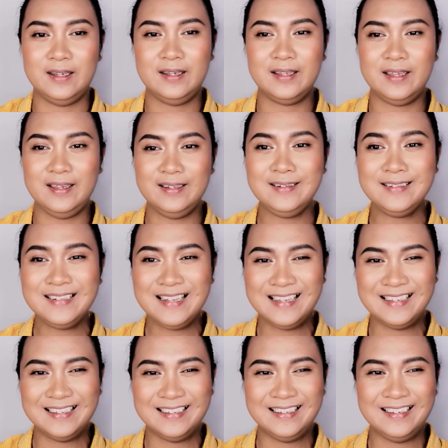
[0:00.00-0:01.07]
Again,
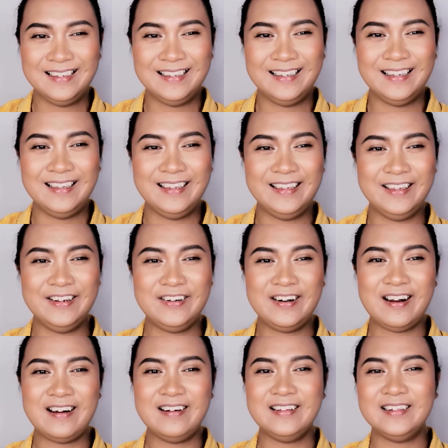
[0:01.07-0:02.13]
here
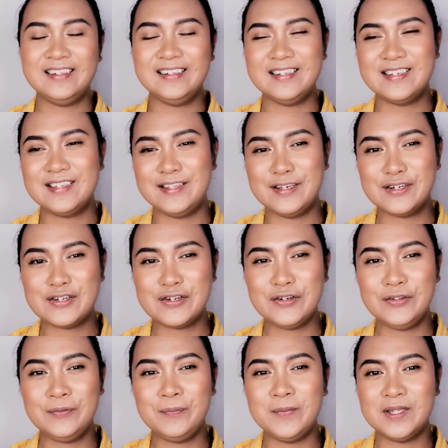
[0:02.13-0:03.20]
are the
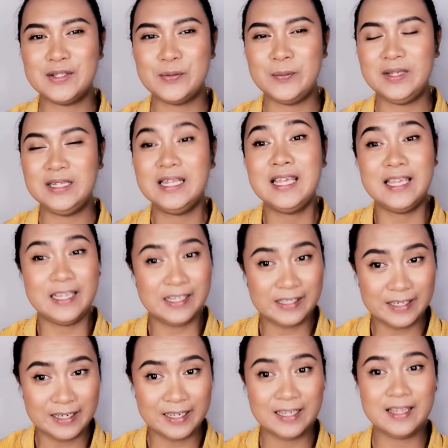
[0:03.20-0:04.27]
distinctions between
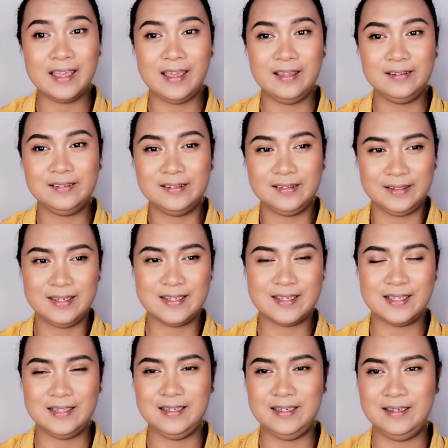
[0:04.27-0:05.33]
hearing and
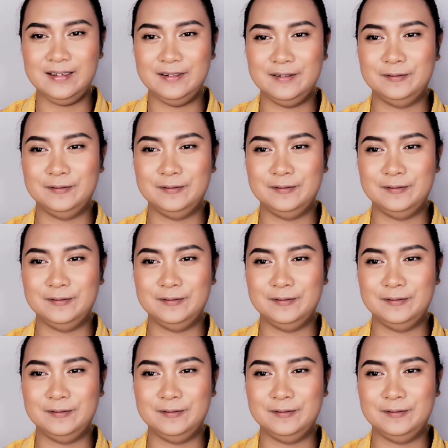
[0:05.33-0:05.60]
listening.